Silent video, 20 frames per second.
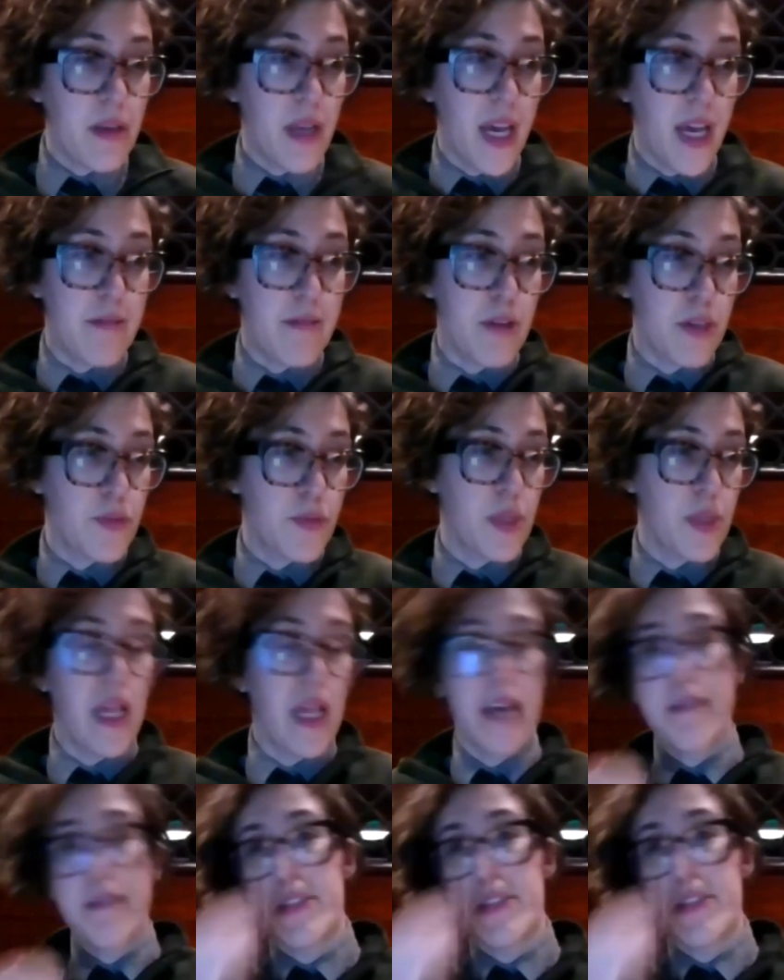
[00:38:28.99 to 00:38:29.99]
have worked with a
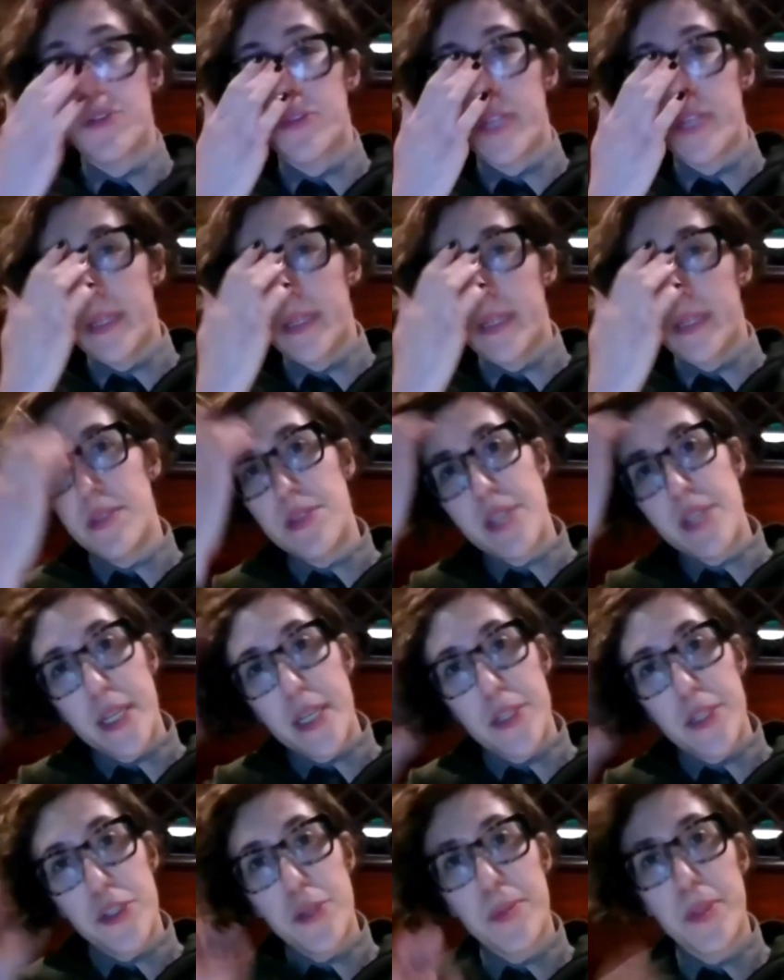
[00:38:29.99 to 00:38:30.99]
lot of historians
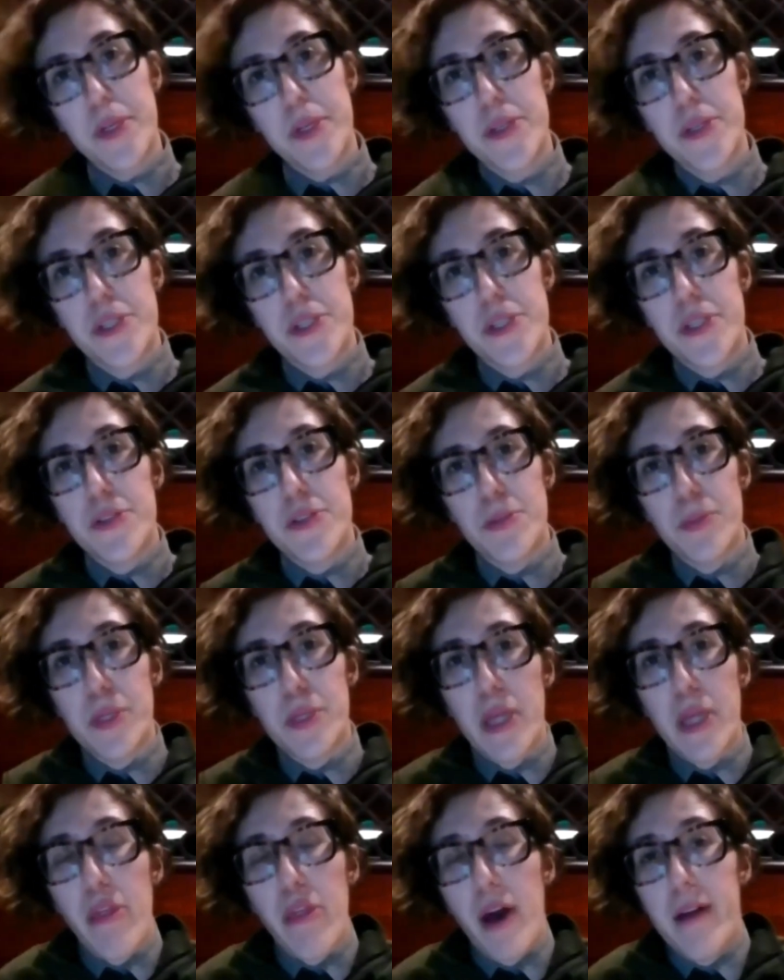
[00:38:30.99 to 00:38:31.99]
and interpreters to do some
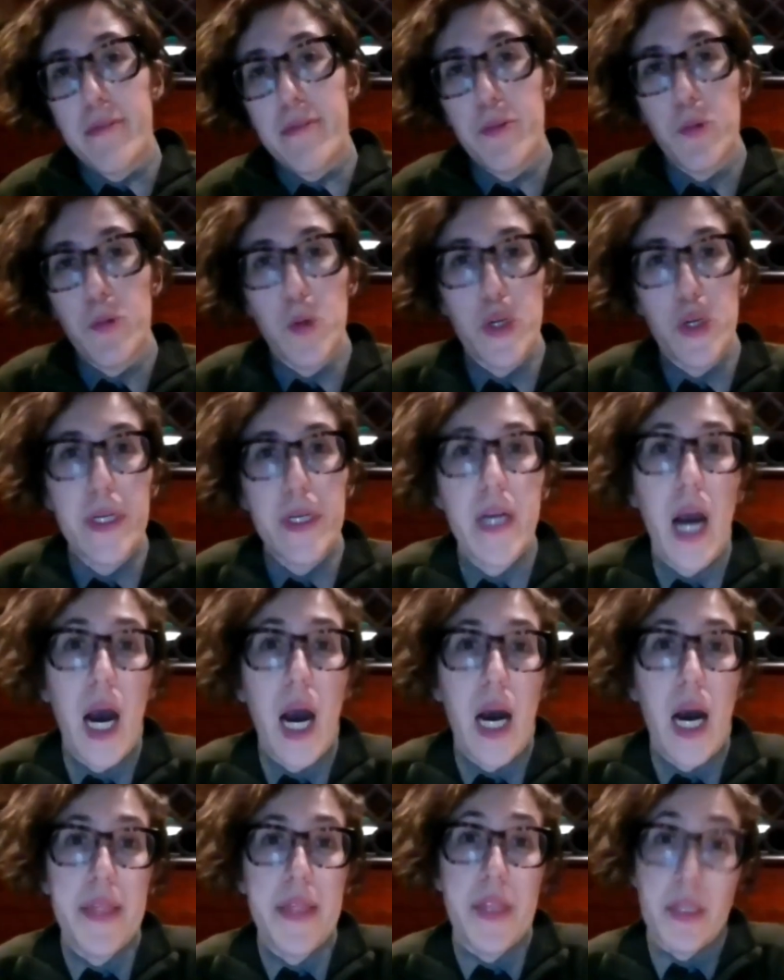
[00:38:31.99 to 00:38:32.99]
really thoughtful work
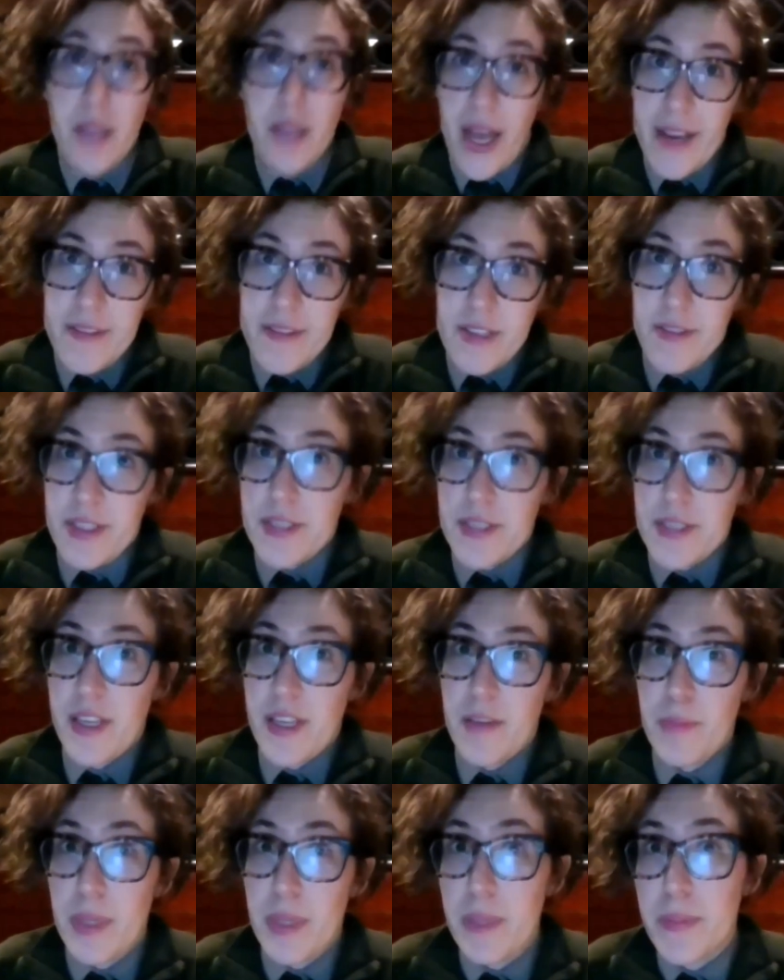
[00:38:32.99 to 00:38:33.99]
on the lives of
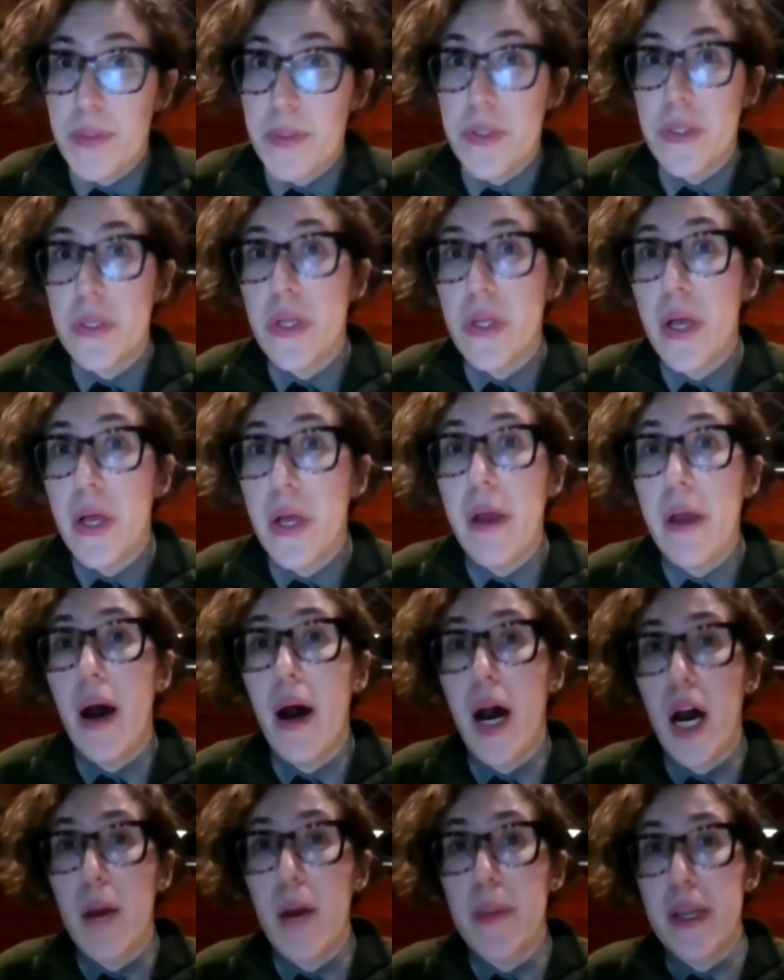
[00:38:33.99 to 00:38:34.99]
enslaved people,
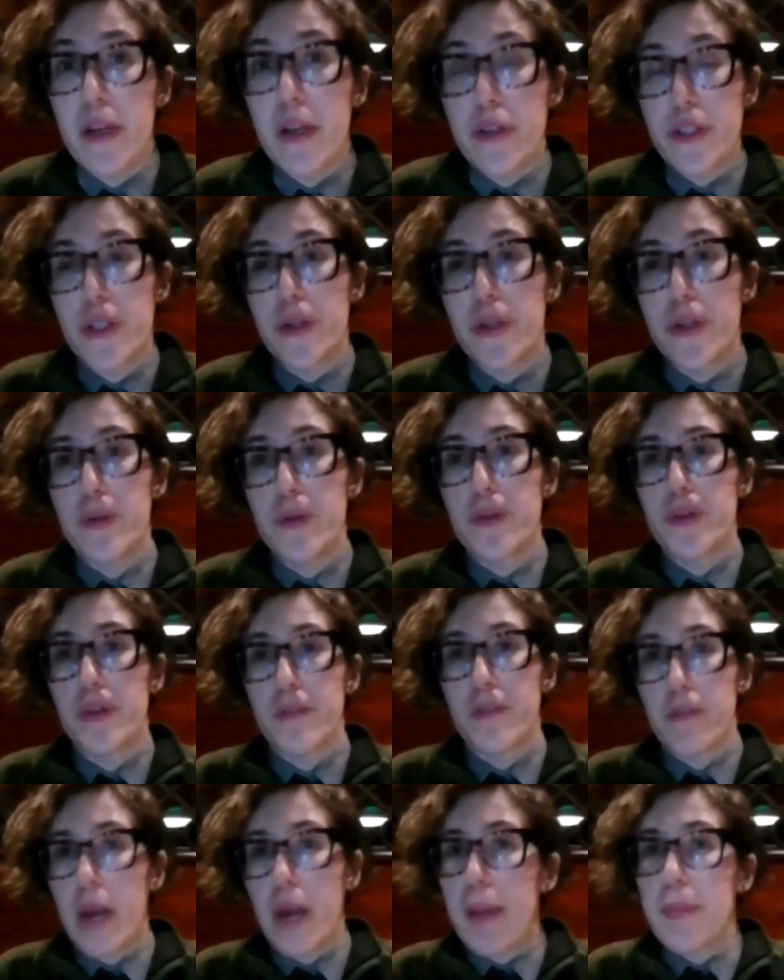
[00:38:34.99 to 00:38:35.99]
um, and also
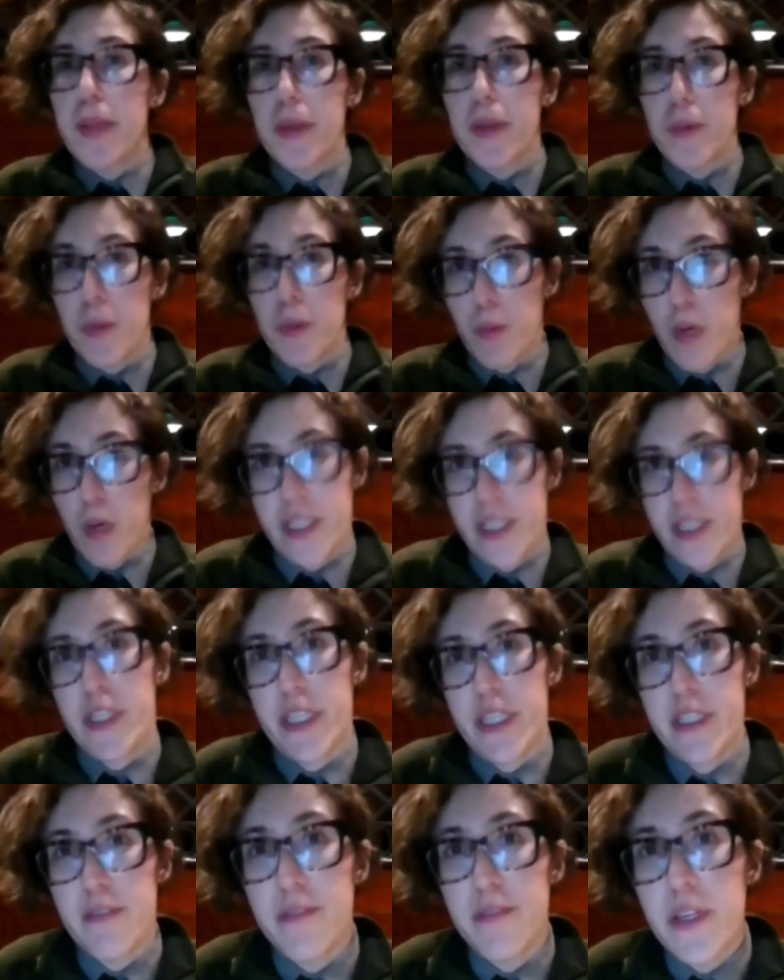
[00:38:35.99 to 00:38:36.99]
sort of grappling with
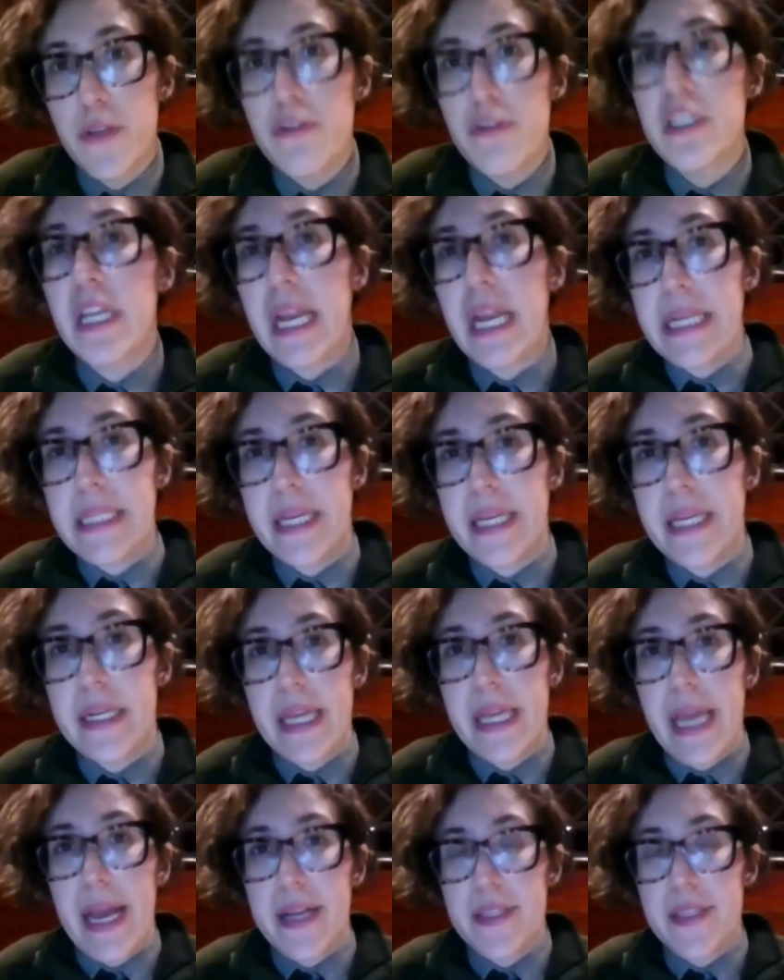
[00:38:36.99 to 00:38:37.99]
Washington's views and
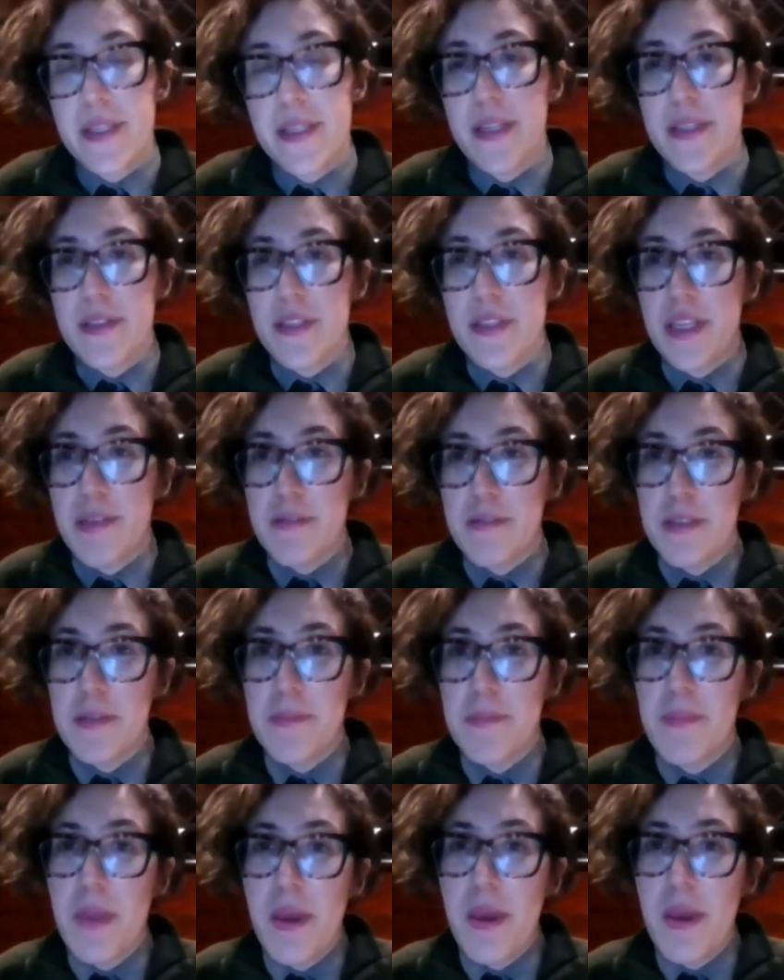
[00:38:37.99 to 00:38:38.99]
identity as an
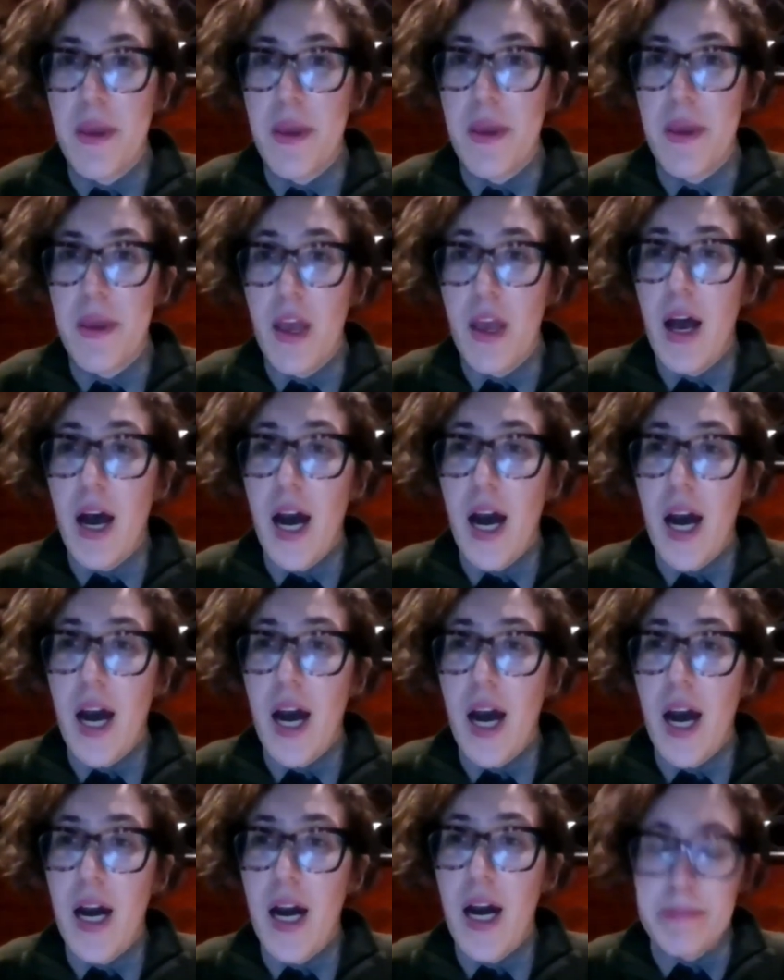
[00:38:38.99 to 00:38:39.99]
enslaver.
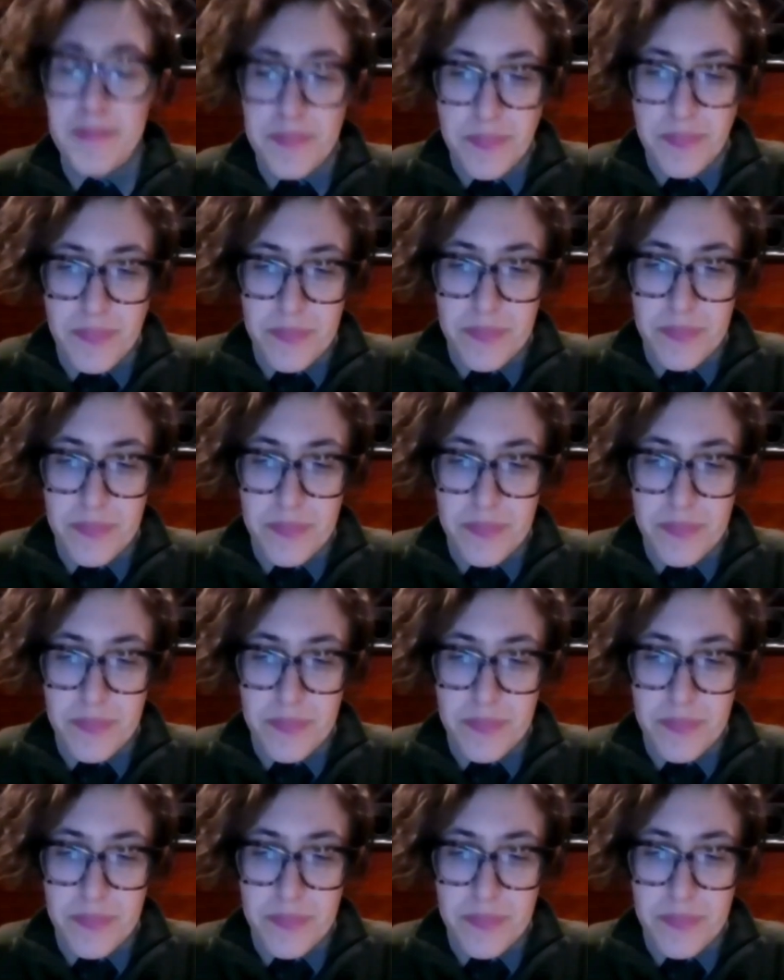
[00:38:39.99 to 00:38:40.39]
Um,